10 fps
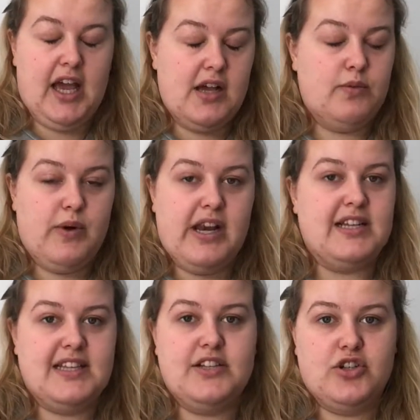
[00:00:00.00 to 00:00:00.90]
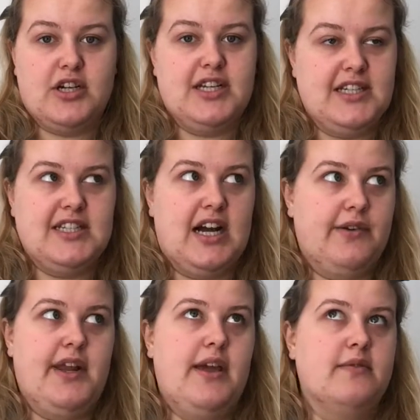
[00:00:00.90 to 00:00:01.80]
when I say chucking it
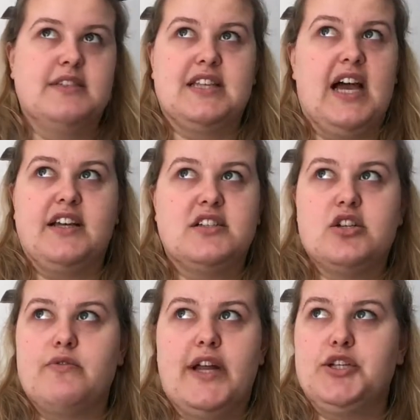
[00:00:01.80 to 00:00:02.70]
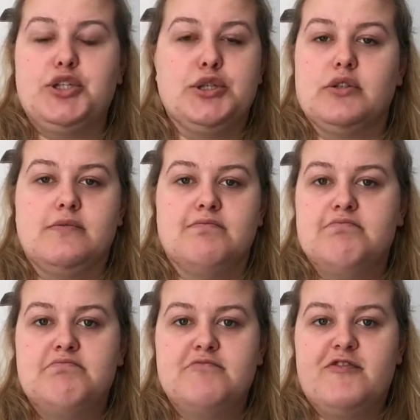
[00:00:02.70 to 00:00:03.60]
down, it was like torrential
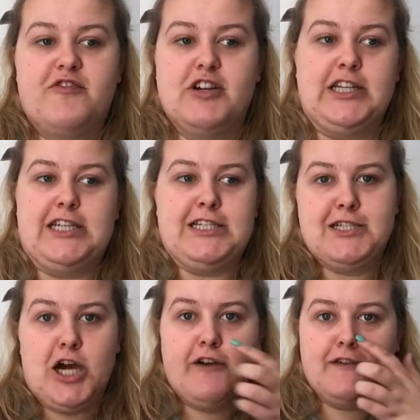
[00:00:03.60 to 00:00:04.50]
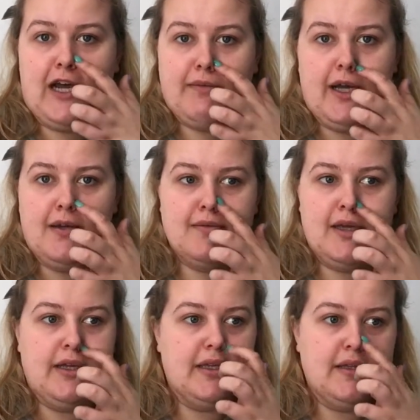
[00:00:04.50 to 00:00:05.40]
for at least half an hour.
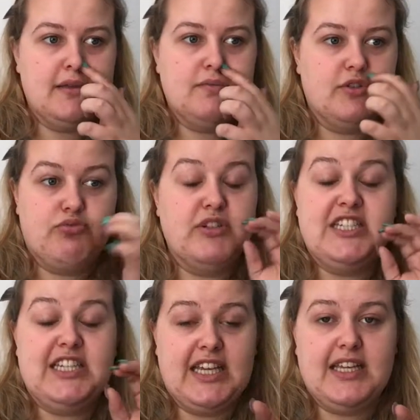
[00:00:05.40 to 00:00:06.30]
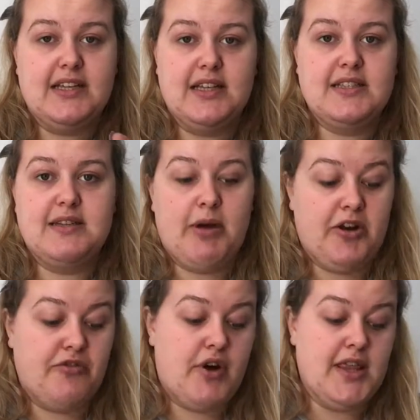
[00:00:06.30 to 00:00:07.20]
It was ridiculous, the amount
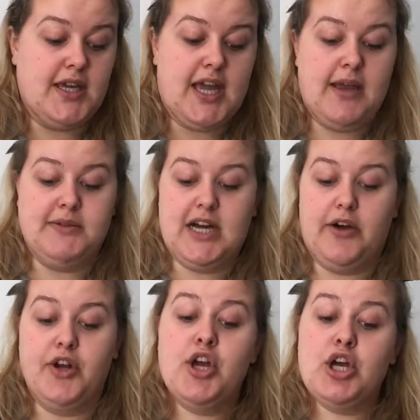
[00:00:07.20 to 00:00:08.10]
of rain that came down.